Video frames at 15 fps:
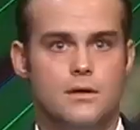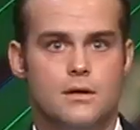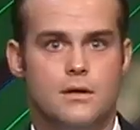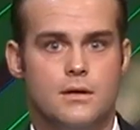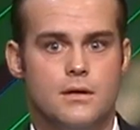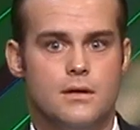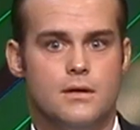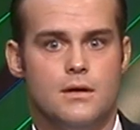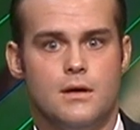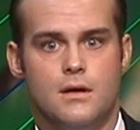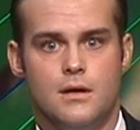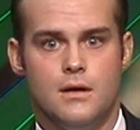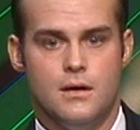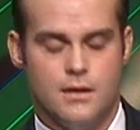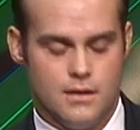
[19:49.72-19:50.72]

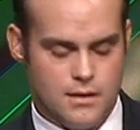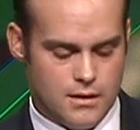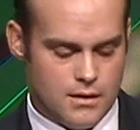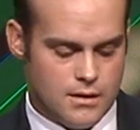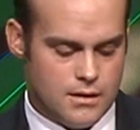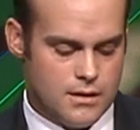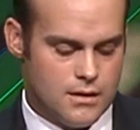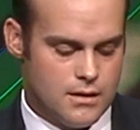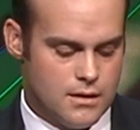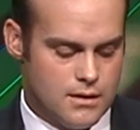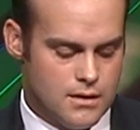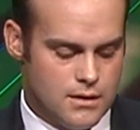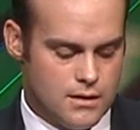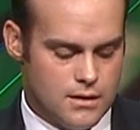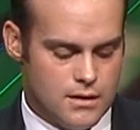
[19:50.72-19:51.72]

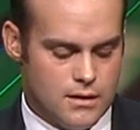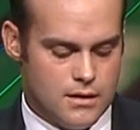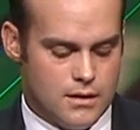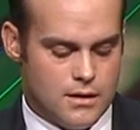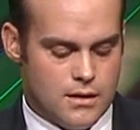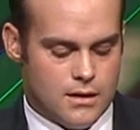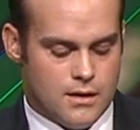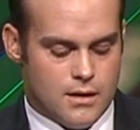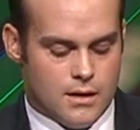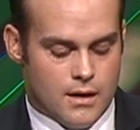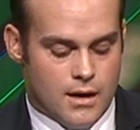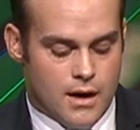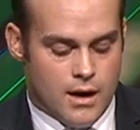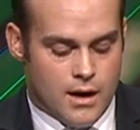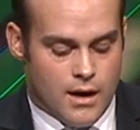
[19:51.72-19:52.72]
Nobody speaks.